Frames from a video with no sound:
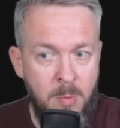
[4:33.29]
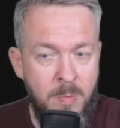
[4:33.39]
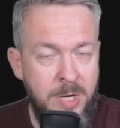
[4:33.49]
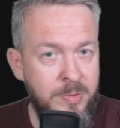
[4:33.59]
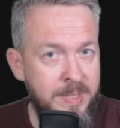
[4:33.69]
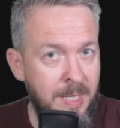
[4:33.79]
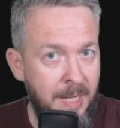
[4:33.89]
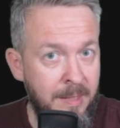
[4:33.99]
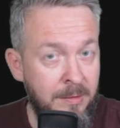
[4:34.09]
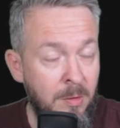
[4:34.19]
where you
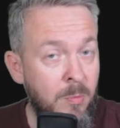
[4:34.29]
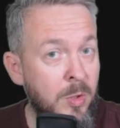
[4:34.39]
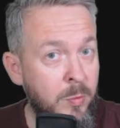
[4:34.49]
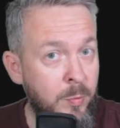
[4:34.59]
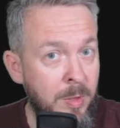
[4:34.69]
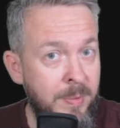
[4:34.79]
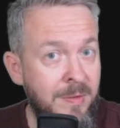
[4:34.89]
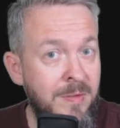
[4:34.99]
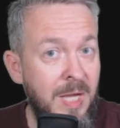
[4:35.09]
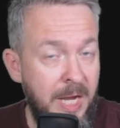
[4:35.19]
select what will be the